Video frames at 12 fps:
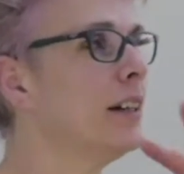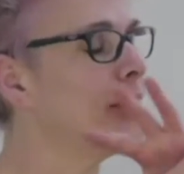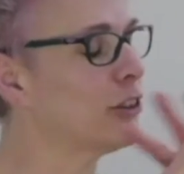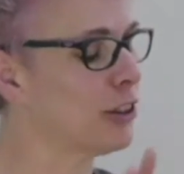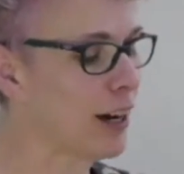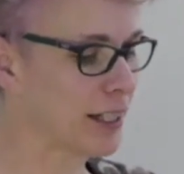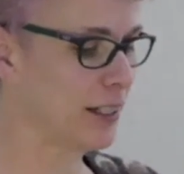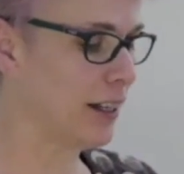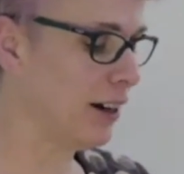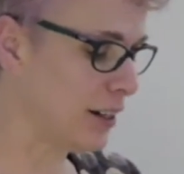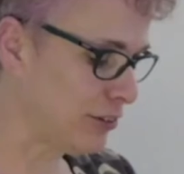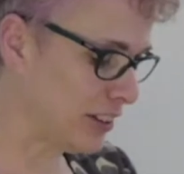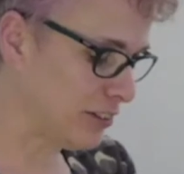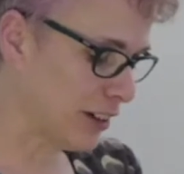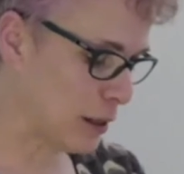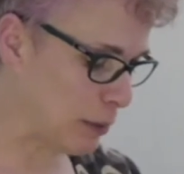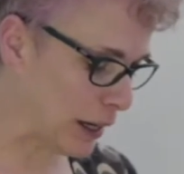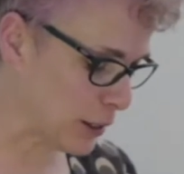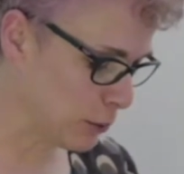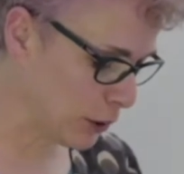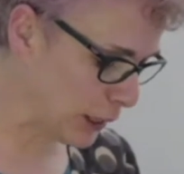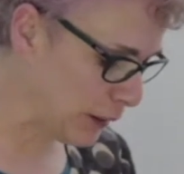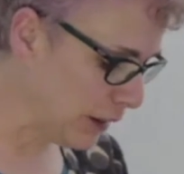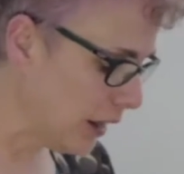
It's great. Life is very black and white.